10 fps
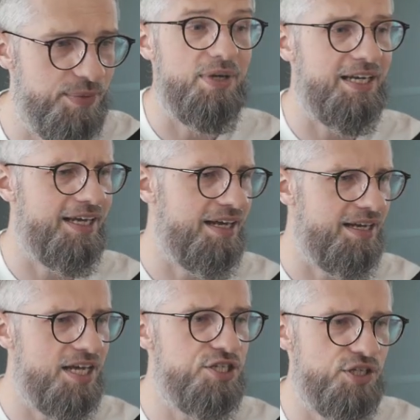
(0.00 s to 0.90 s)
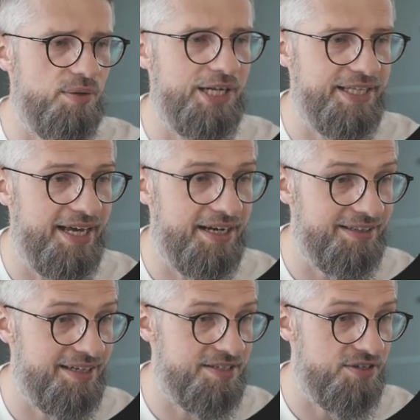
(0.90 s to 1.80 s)
meaning an HTML tag
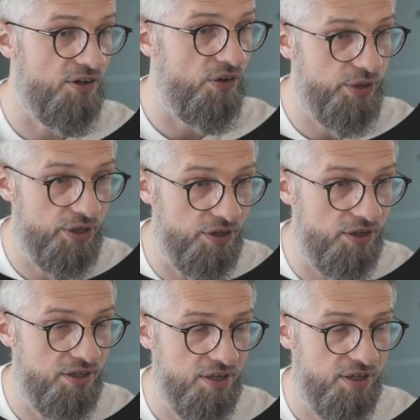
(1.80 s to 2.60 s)
that's an article,